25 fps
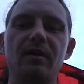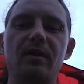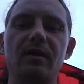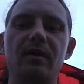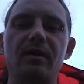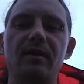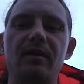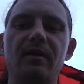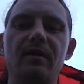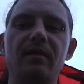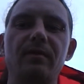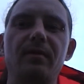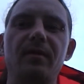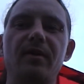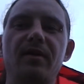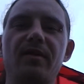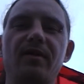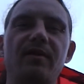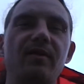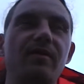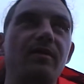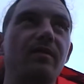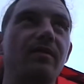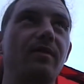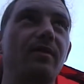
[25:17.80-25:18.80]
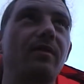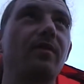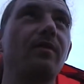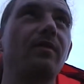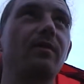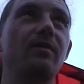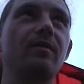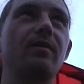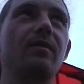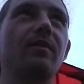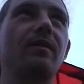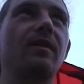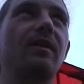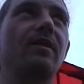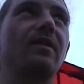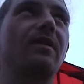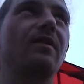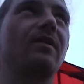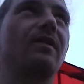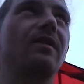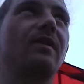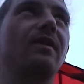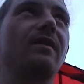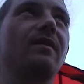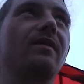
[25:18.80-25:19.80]
And because it's, as I
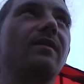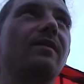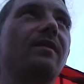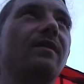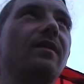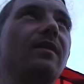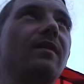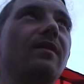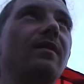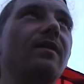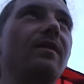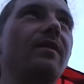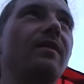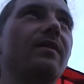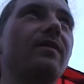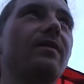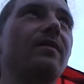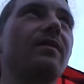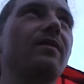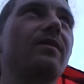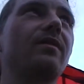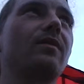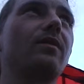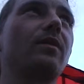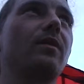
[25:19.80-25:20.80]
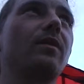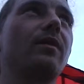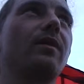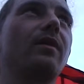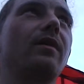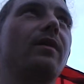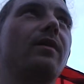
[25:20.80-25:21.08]
said earlier, it's quite